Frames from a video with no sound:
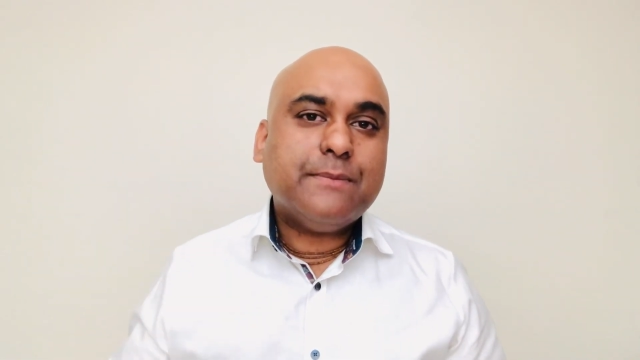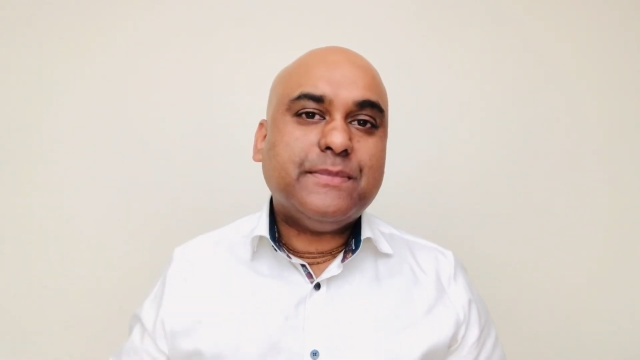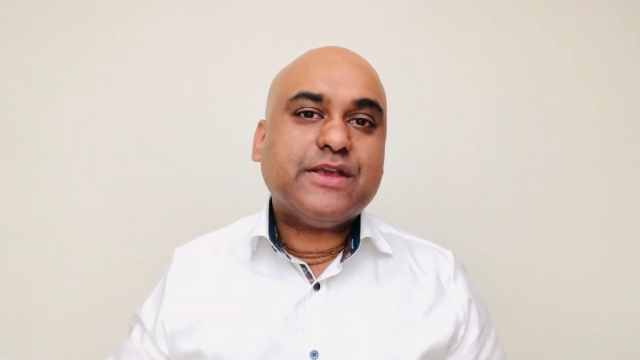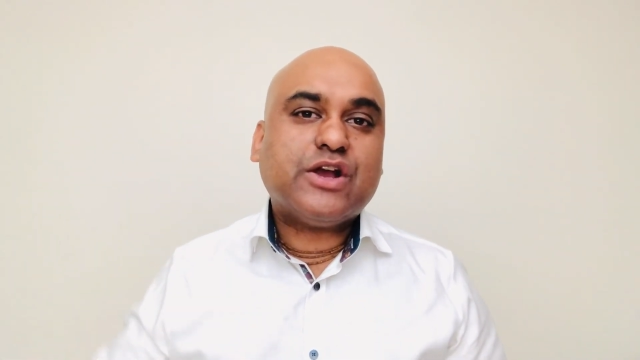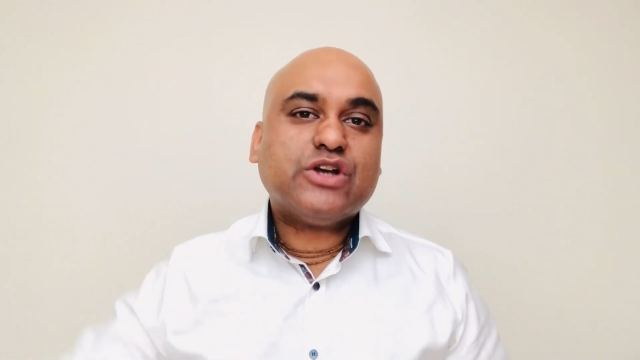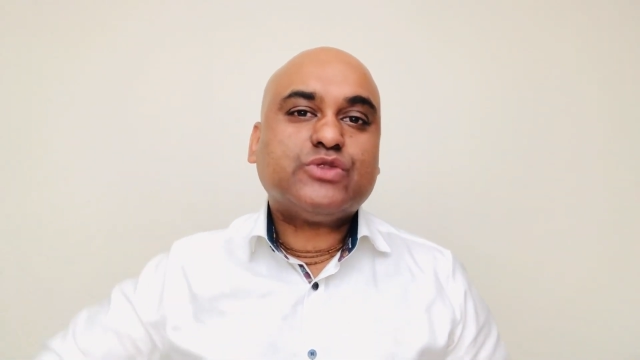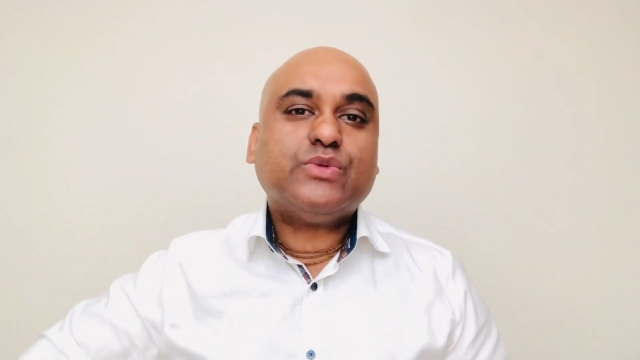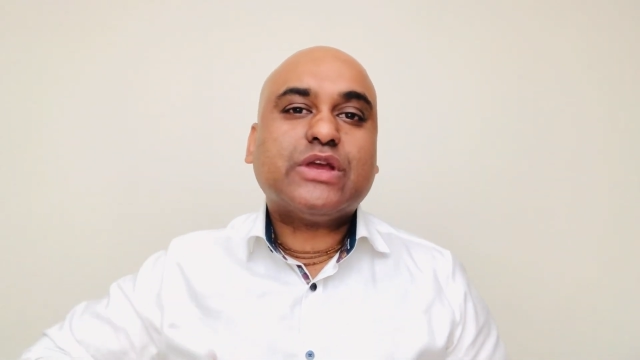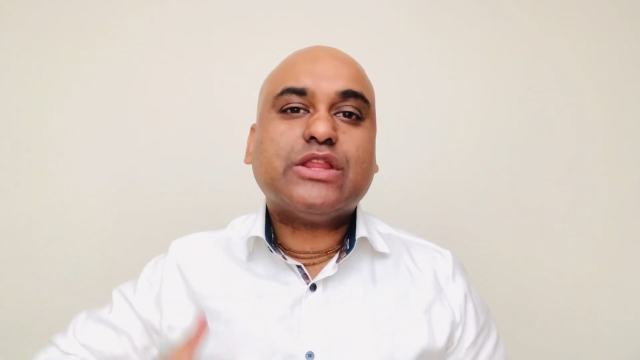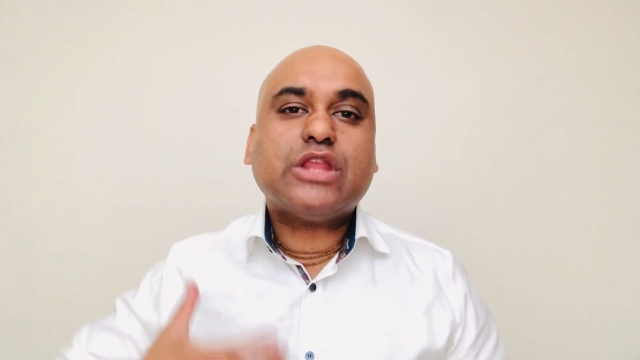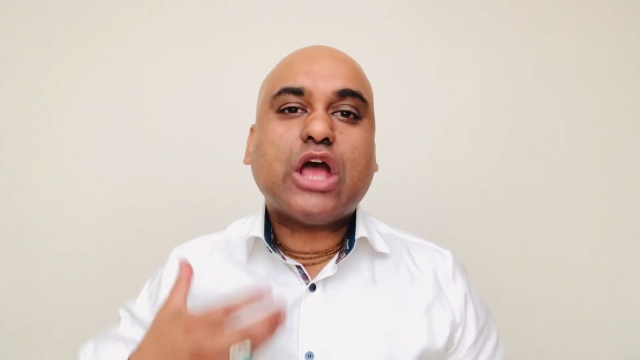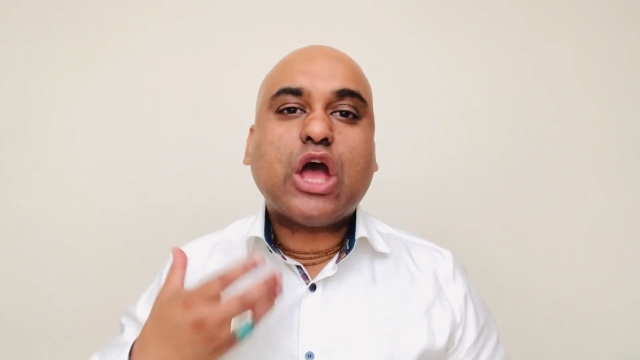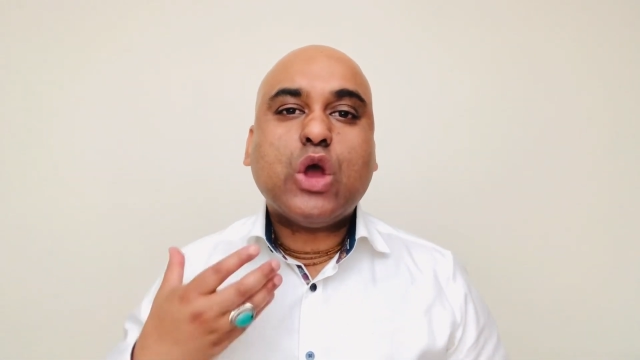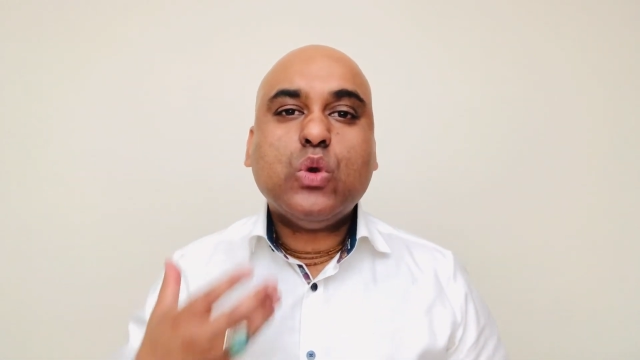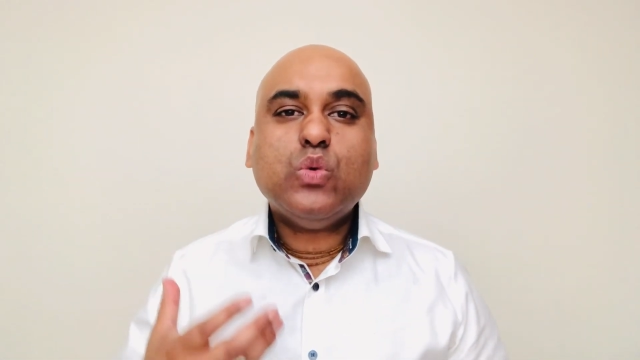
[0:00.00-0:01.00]
Because we can
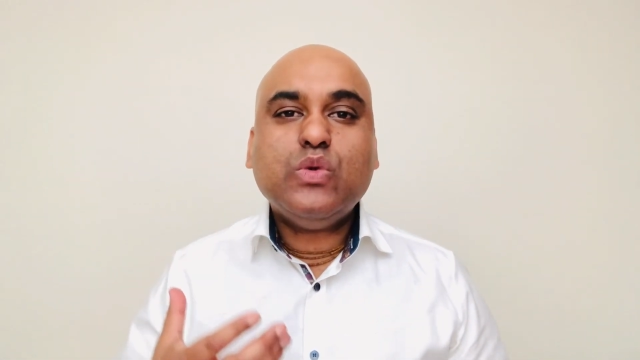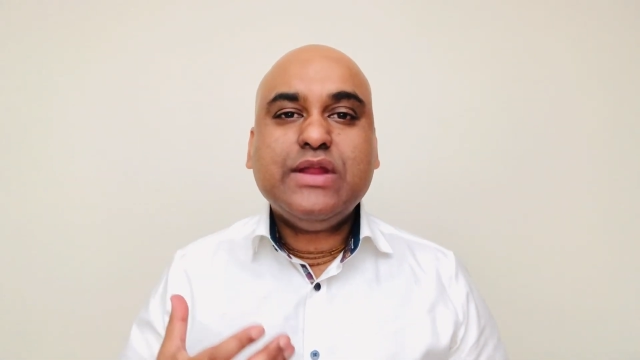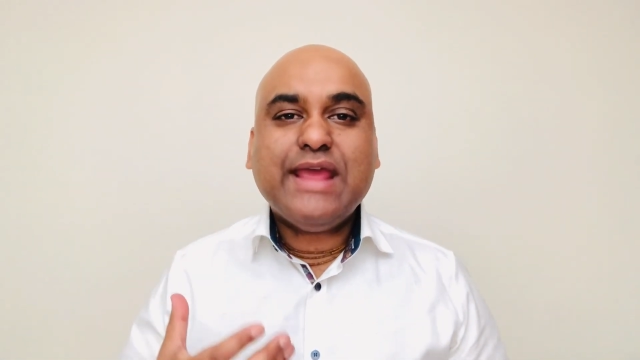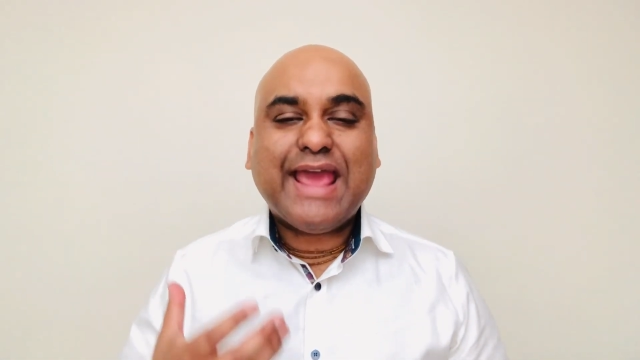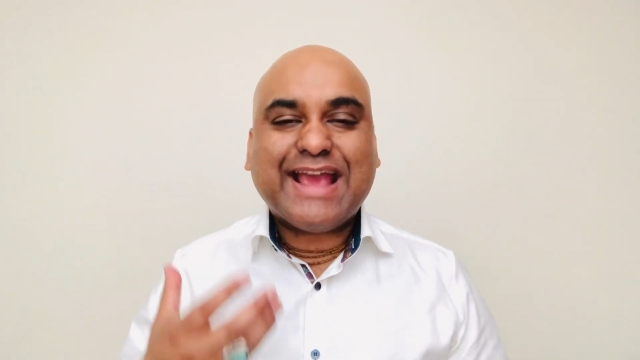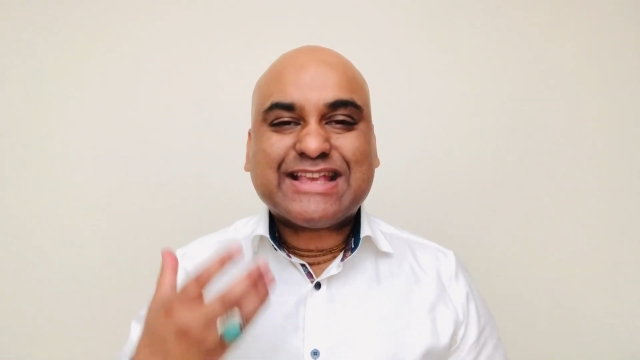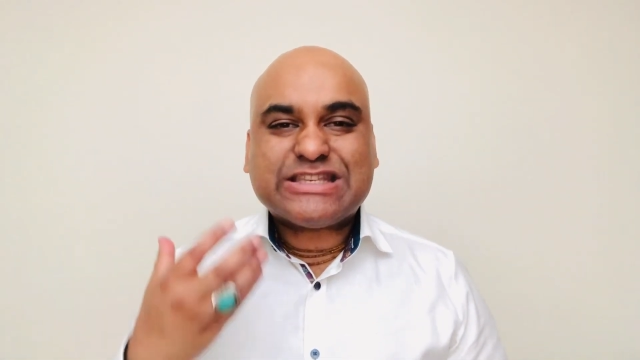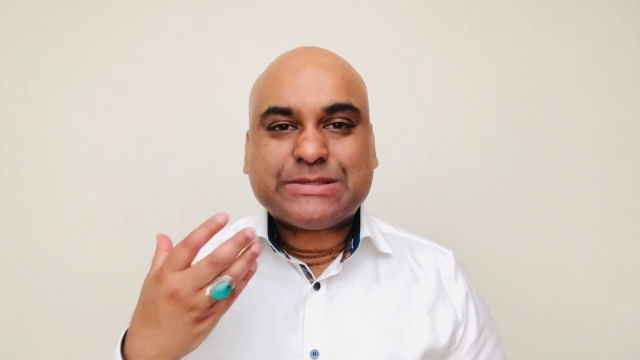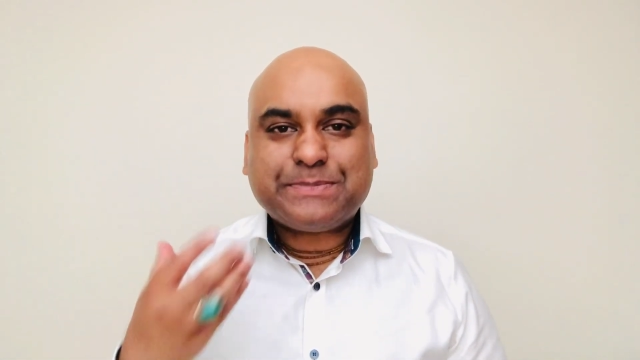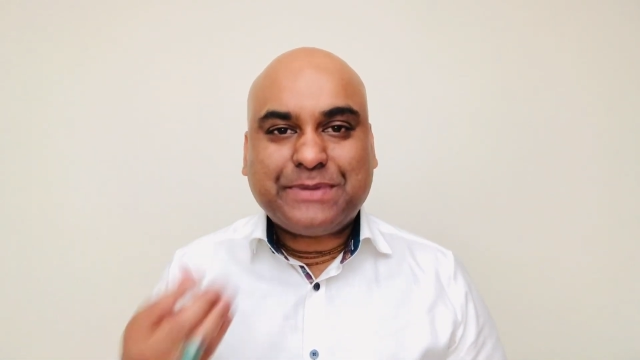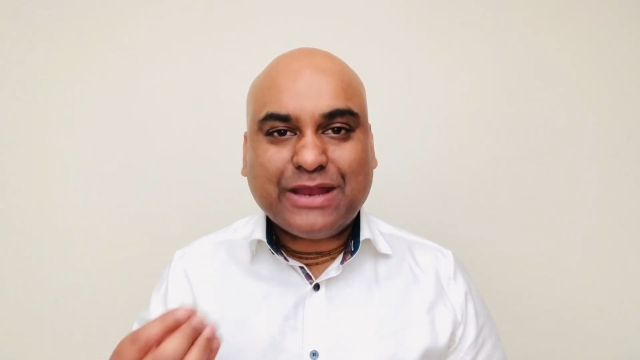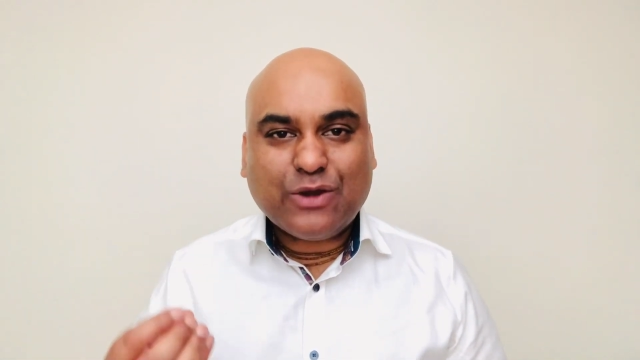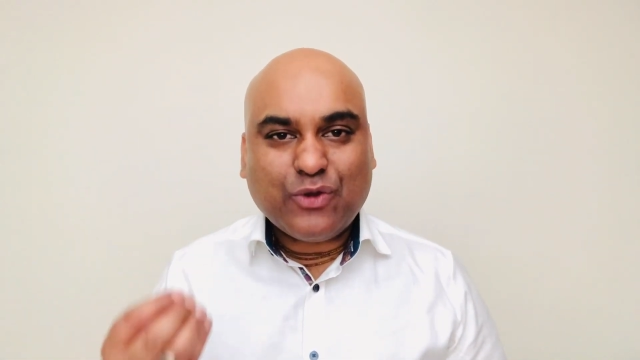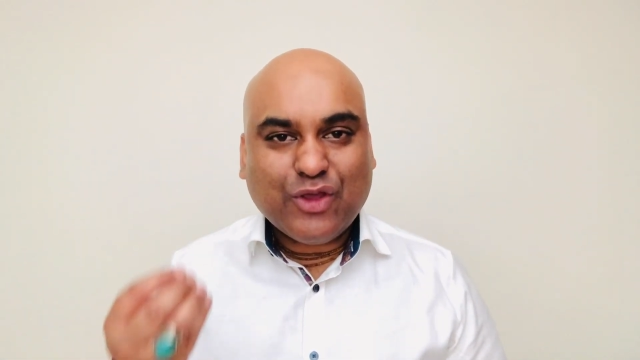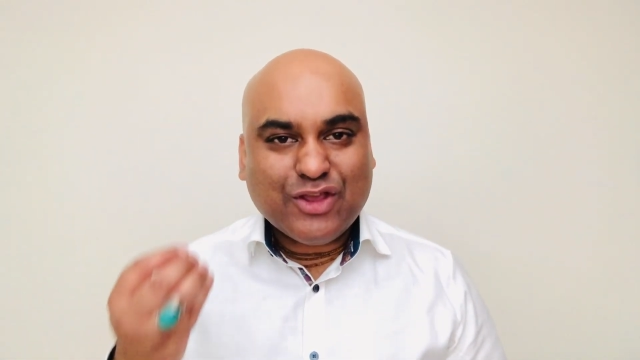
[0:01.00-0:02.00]
only
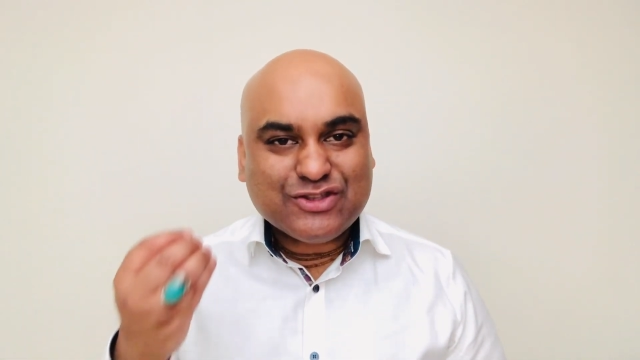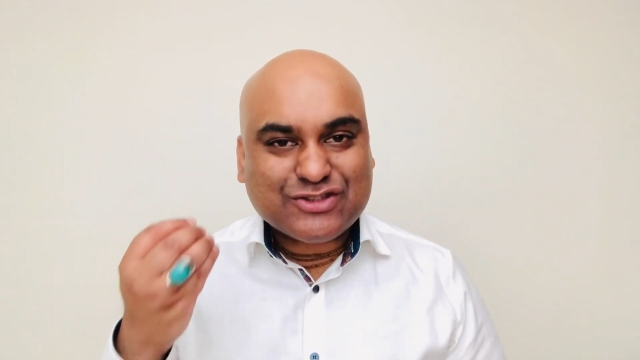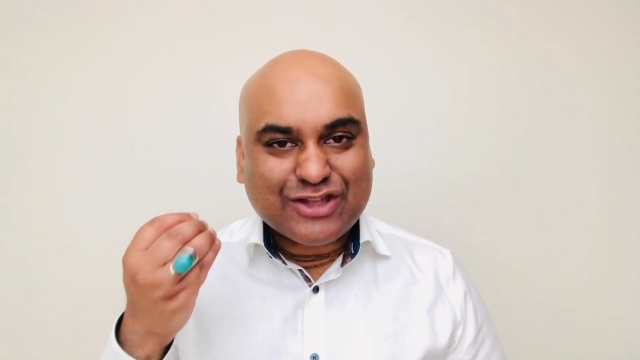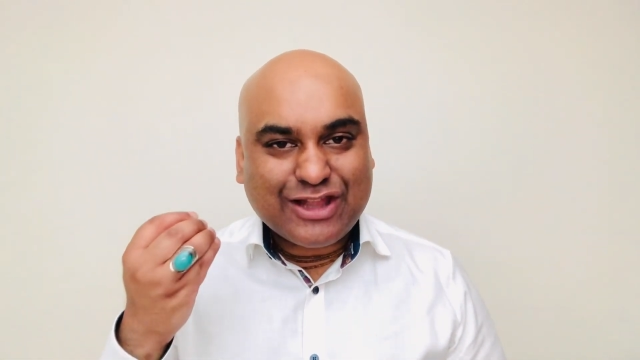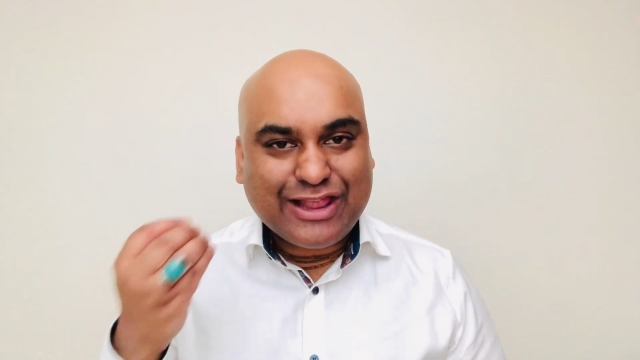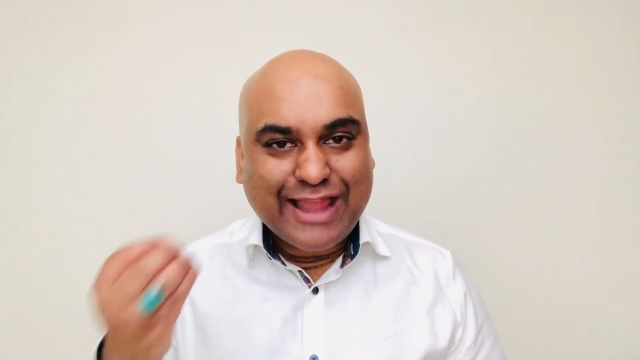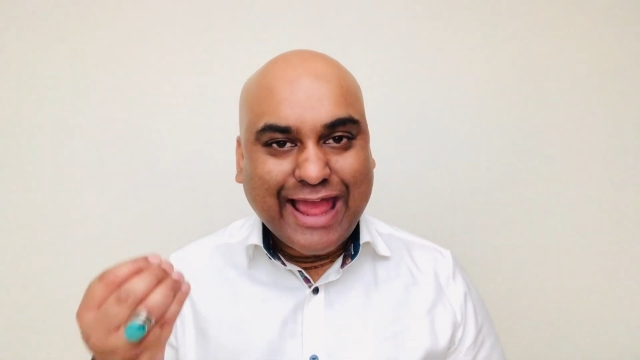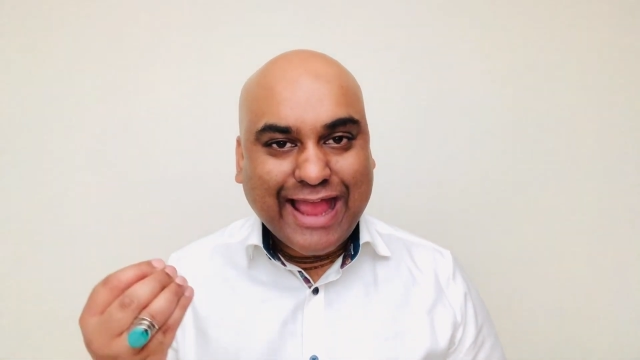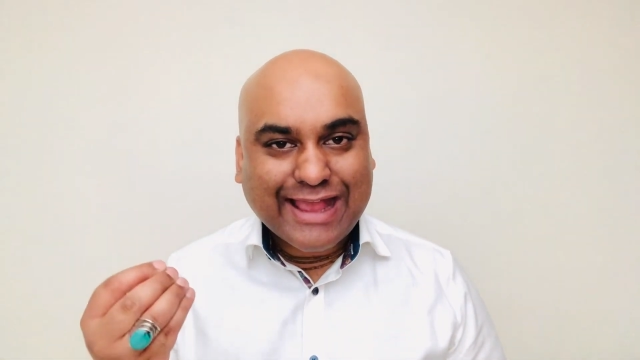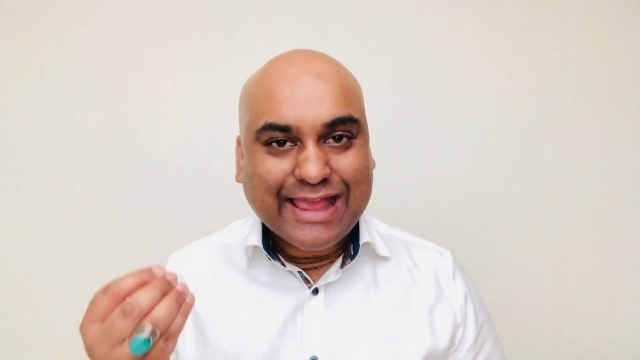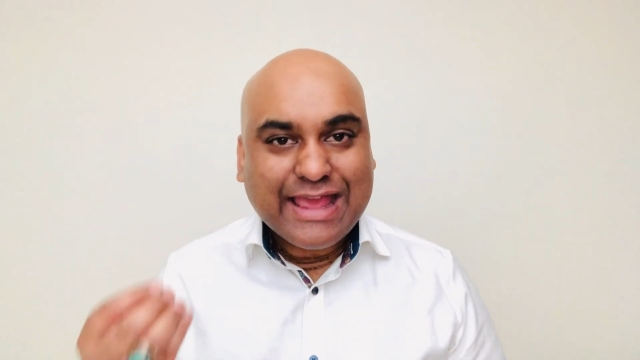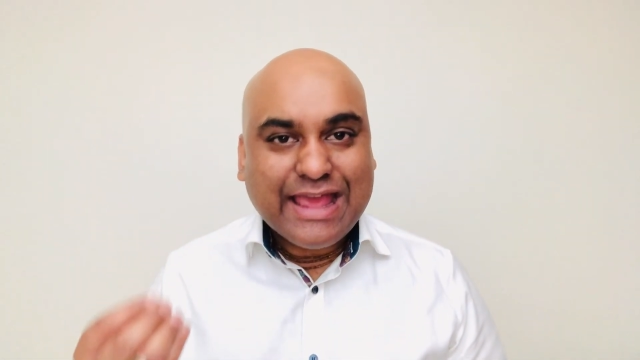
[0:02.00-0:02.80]
experience a lack